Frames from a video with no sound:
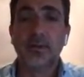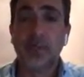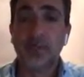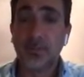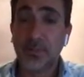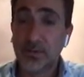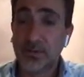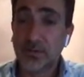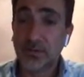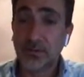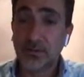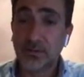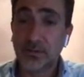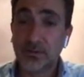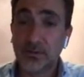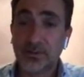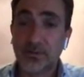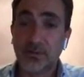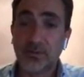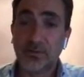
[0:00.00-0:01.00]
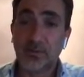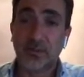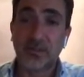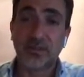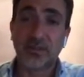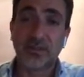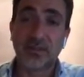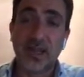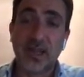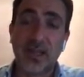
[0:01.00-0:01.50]
the visitors of
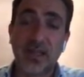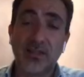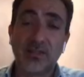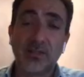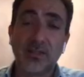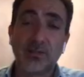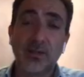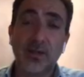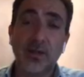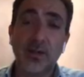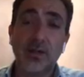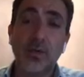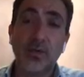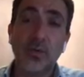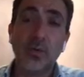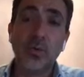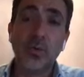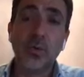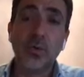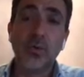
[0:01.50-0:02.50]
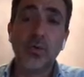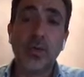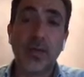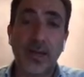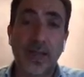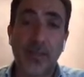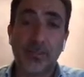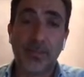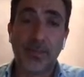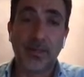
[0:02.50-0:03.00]
these sites will download
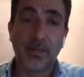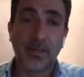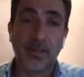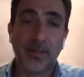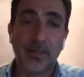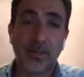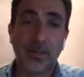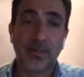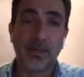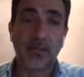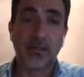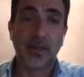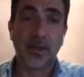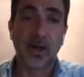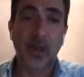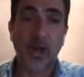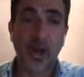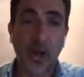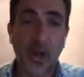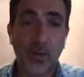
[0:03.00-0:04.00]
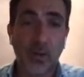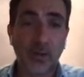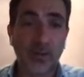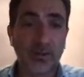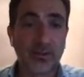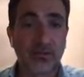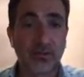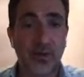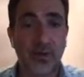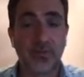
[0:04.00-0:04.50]
an app in their
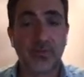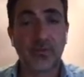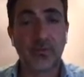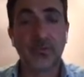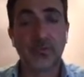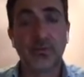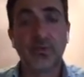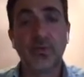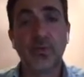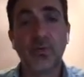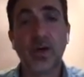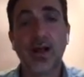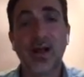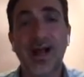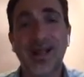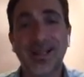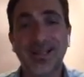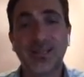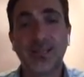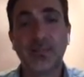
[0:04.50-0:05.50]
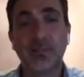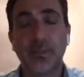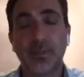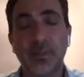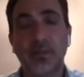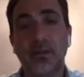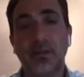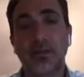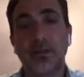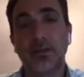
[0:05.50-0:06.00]
own smartphones to
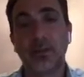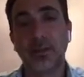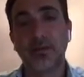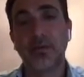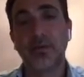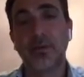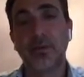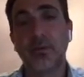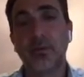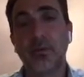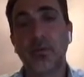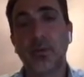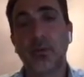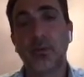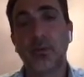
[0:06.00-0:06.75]
activate different